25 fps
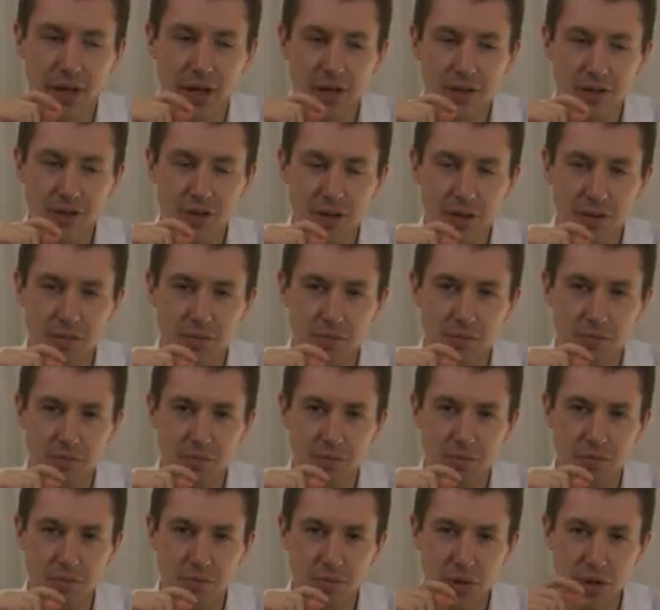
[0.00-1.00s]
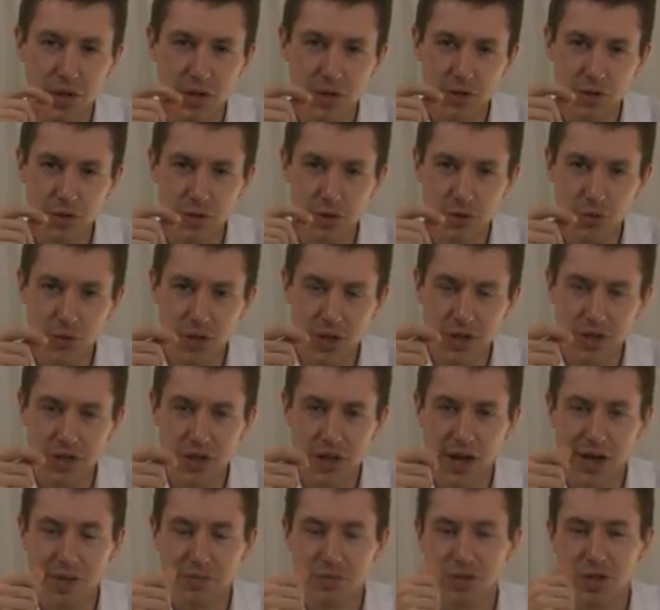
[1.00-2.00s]
I said, bittersweet
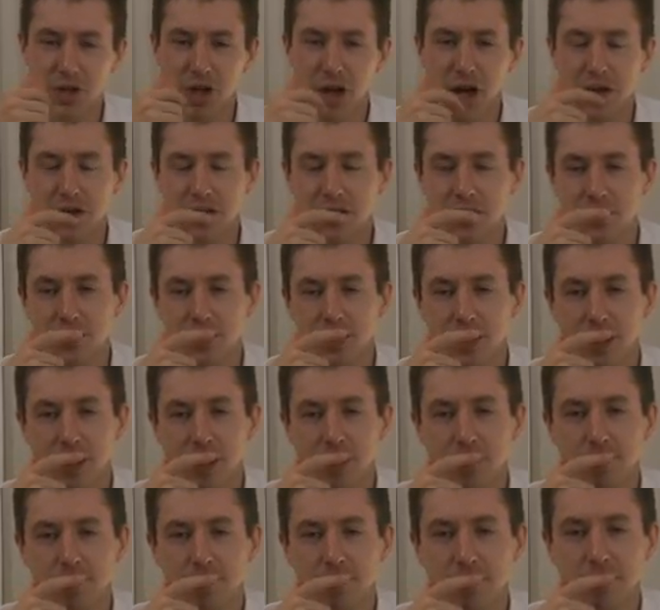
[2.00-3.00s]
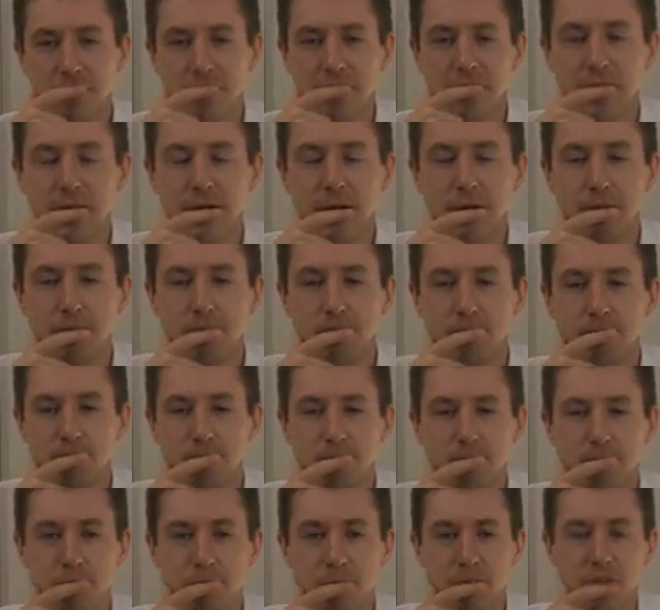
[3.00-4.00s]
type chocolate there.
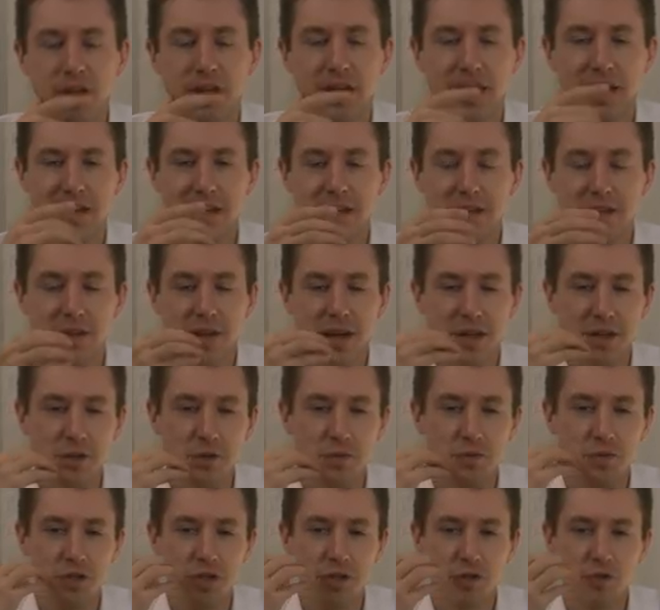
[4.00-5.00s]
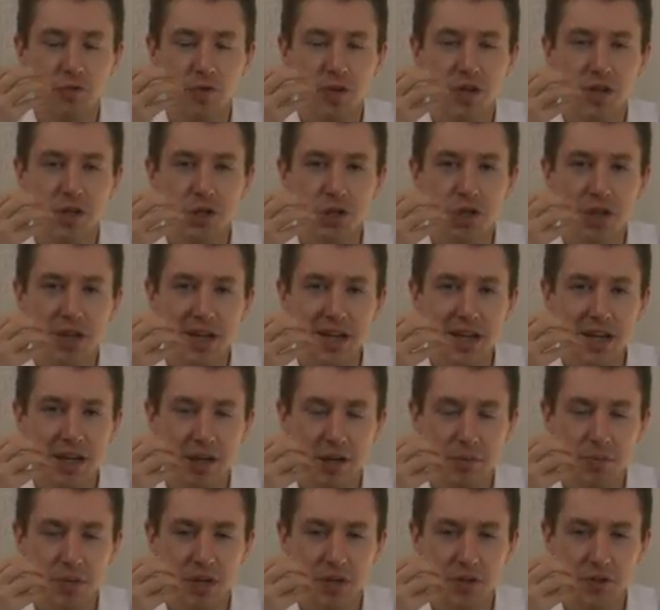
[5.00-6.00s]
Again, like you've just finished eating
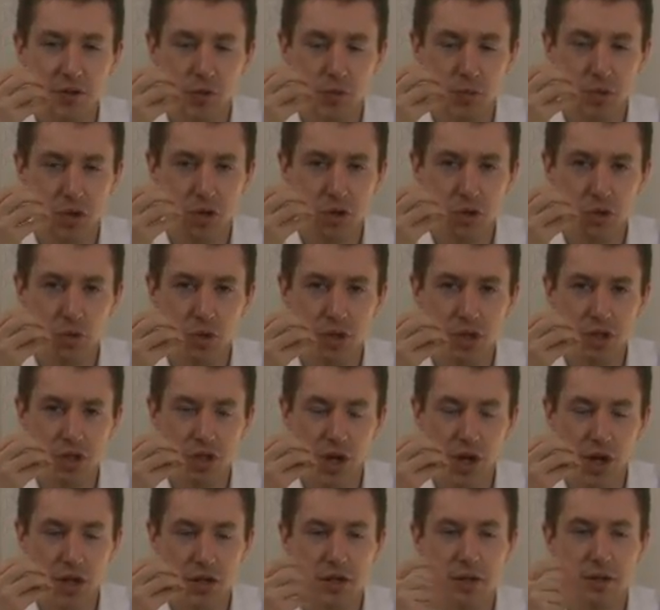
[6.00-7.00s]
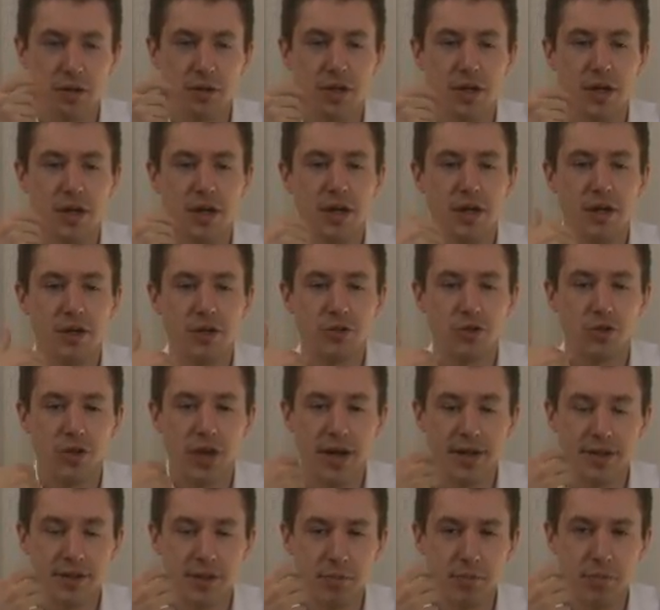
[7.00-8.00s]
a piece of bittersweet chocolate. So
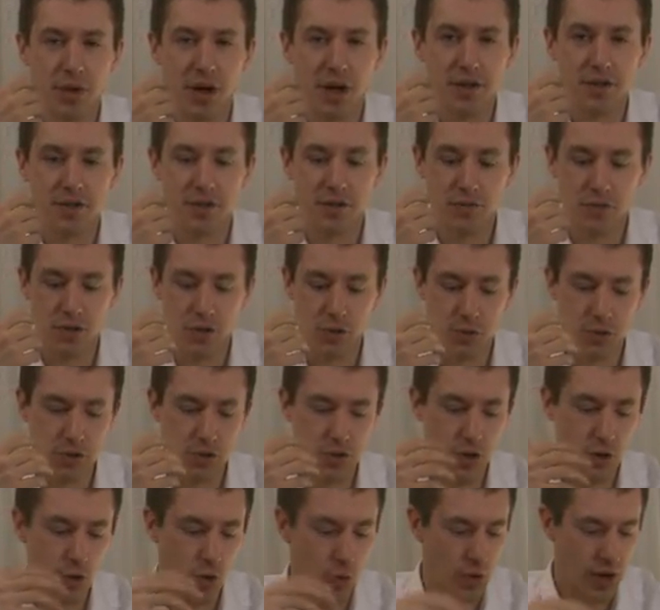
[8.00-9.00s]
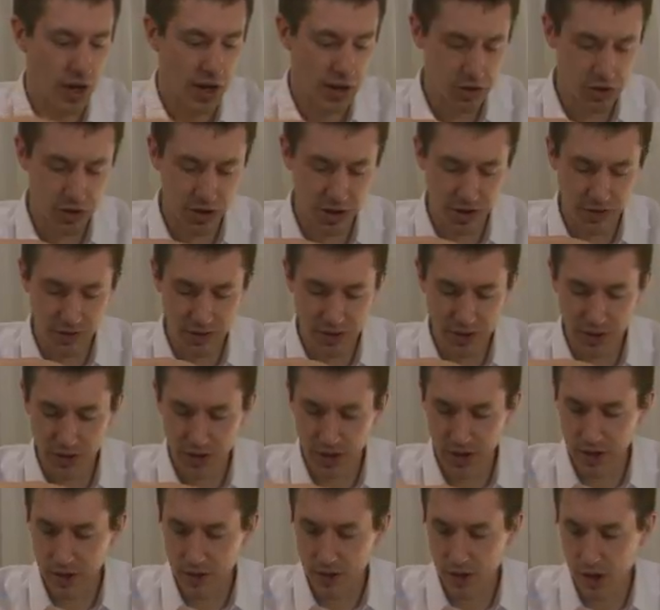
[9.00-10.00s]
that's a positive note. So when I look at this
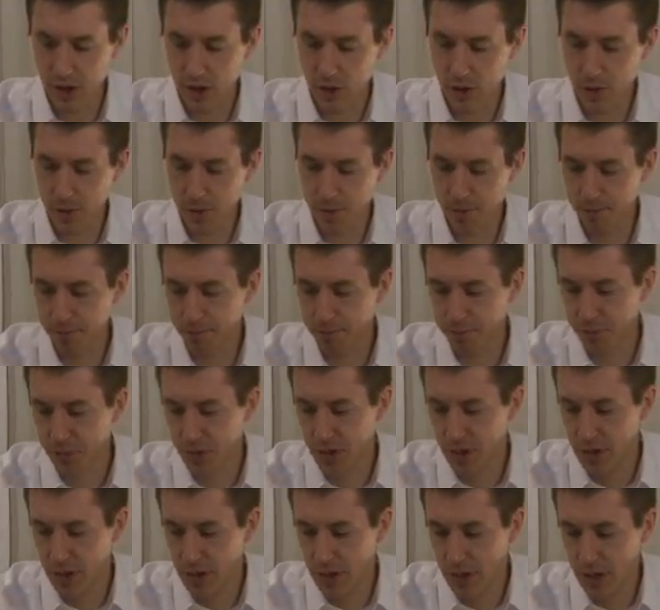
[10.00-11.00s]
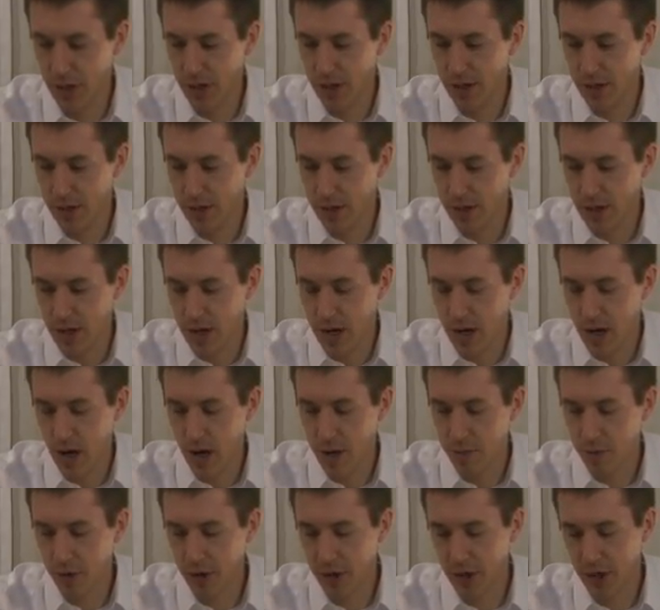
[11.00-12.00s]
tea as a whole,
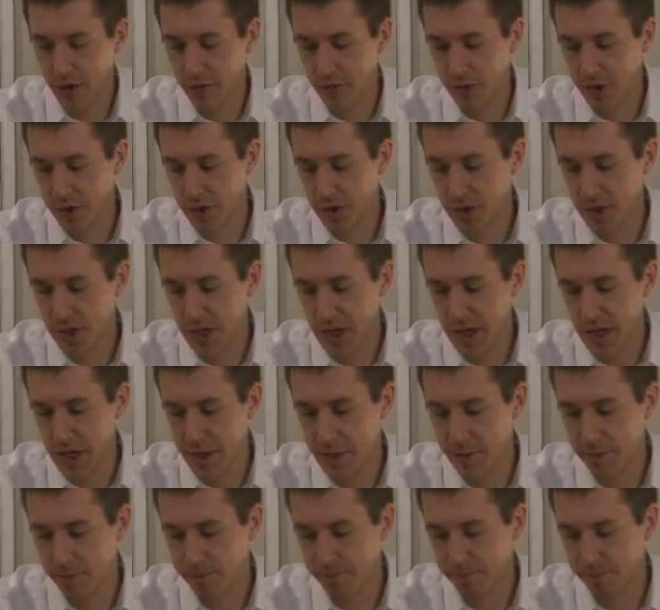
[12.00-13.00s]
I'm going to give this tea,